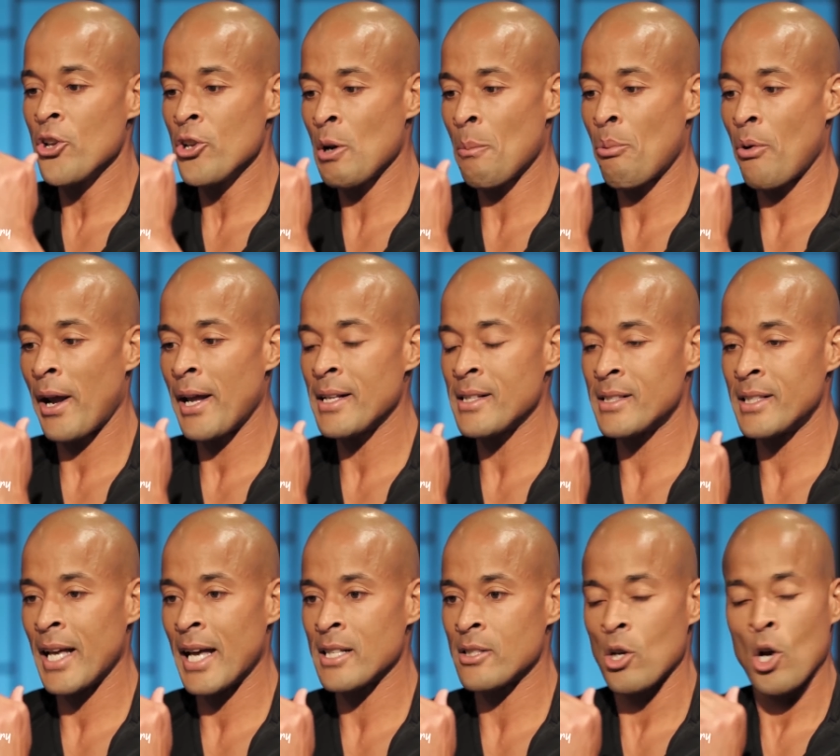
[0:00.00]
your brain
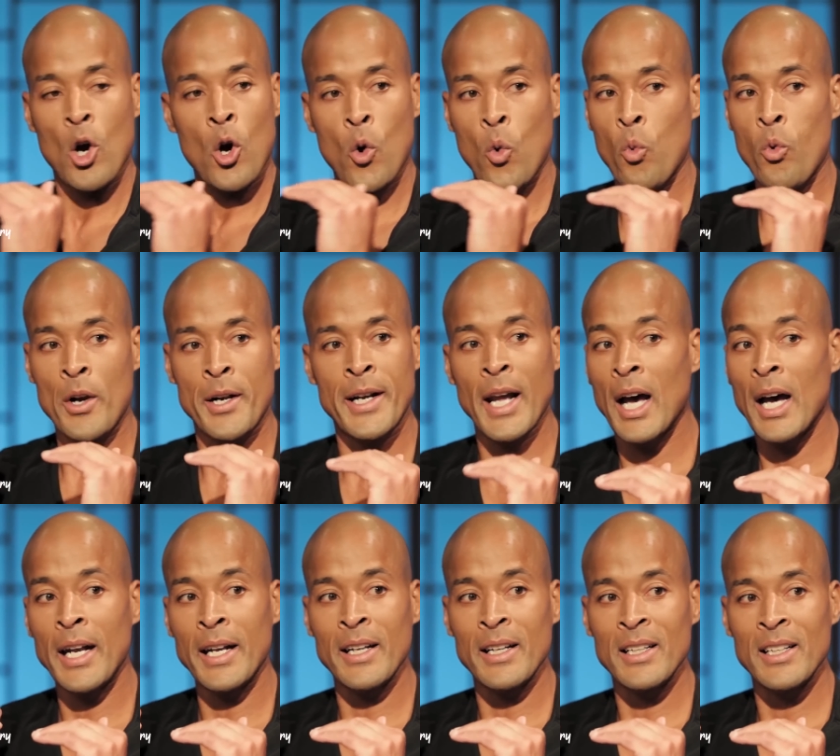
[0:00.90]
says, We're
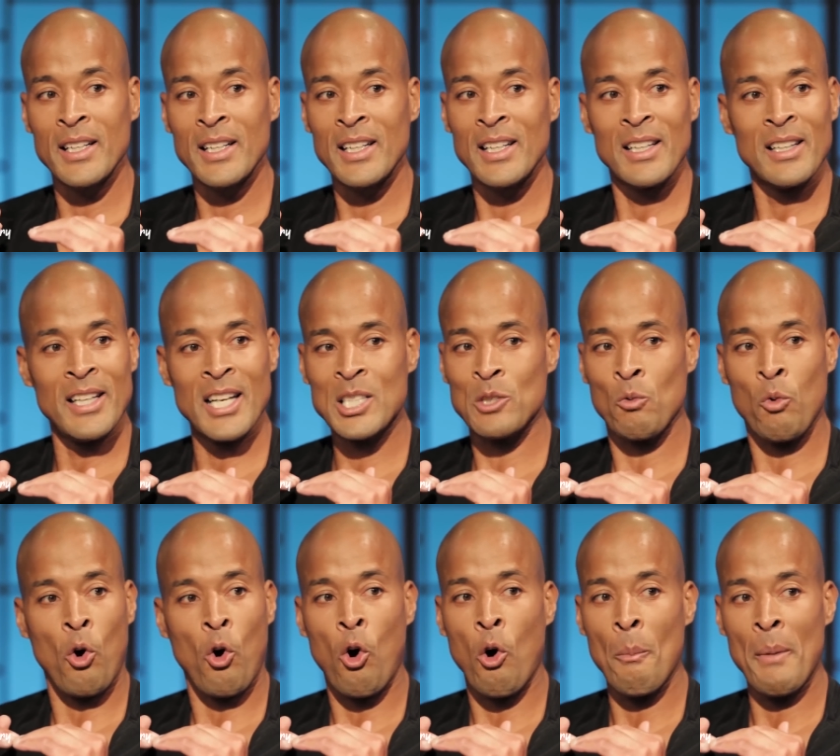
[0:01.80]
done. Let's
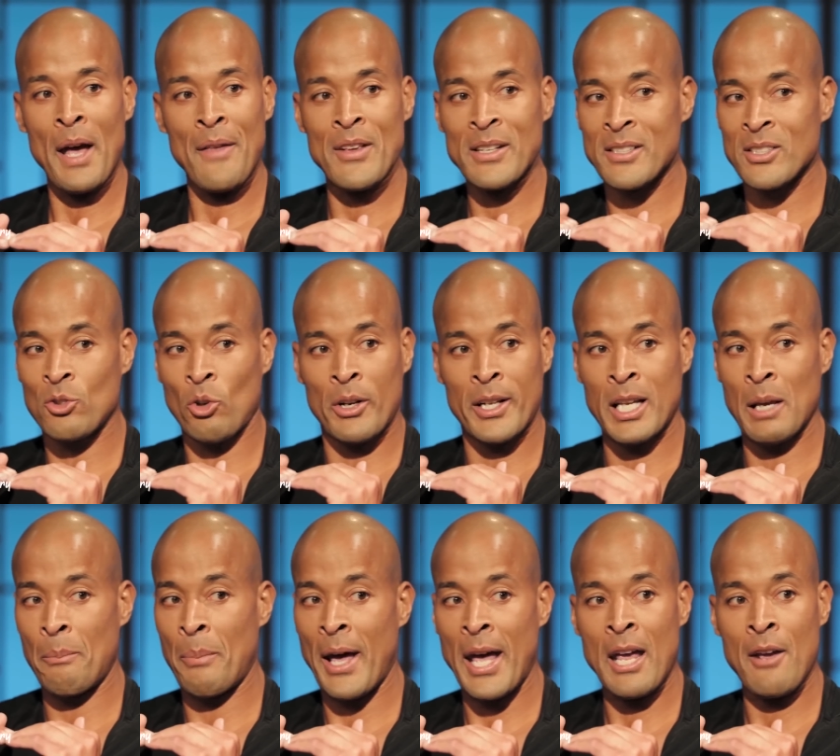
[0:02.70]
roll, man. This is starting to
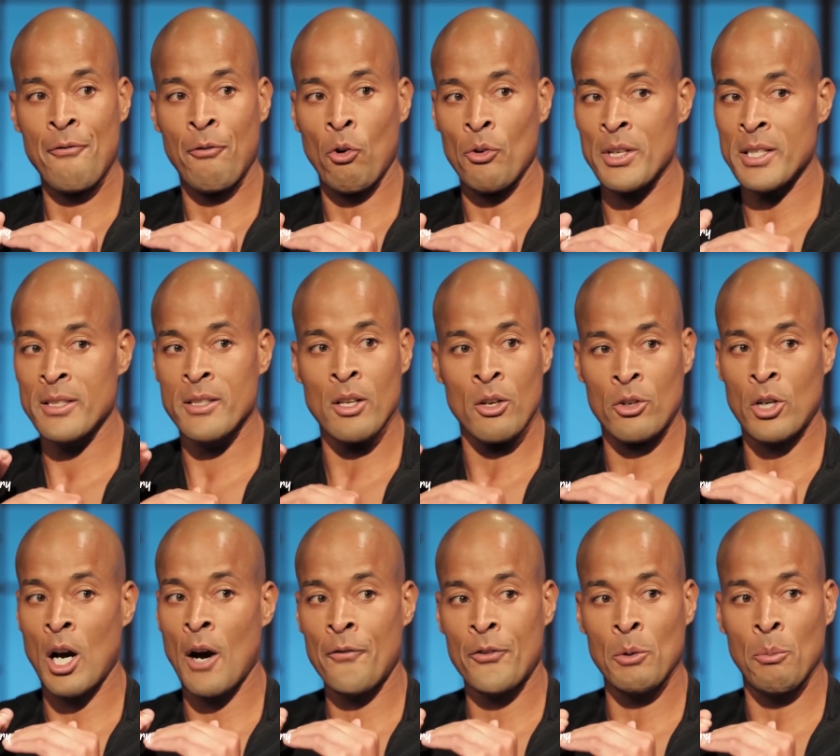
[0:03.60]
get painful. This is
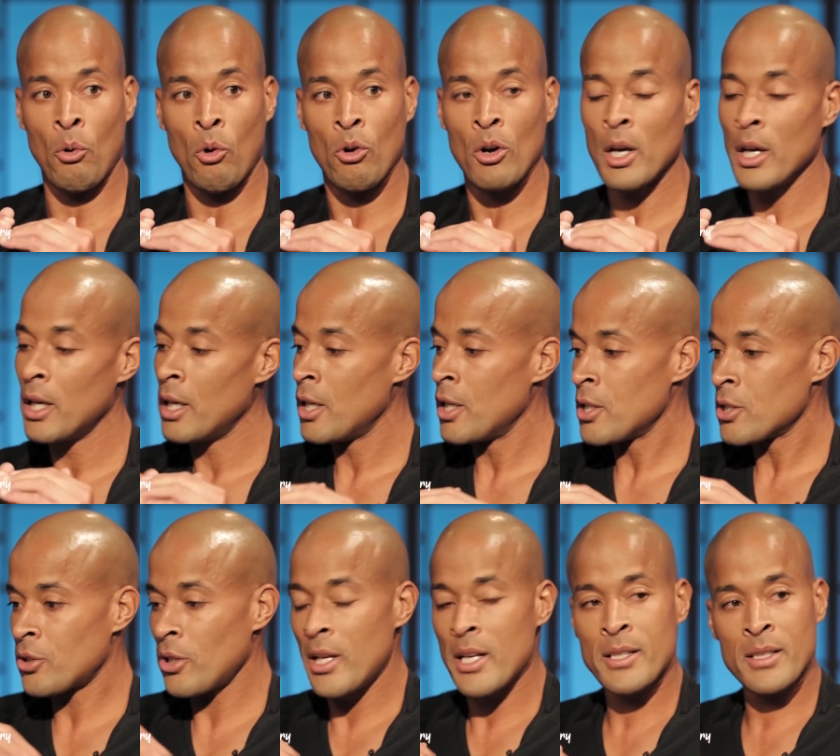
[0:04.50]
uncomfortable.
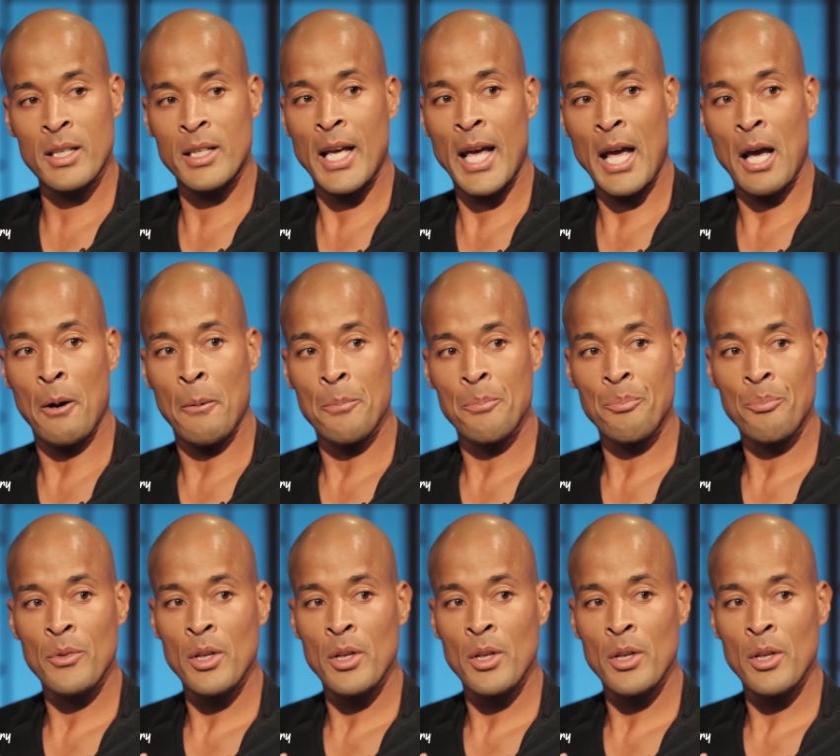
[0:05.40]
So you sit down.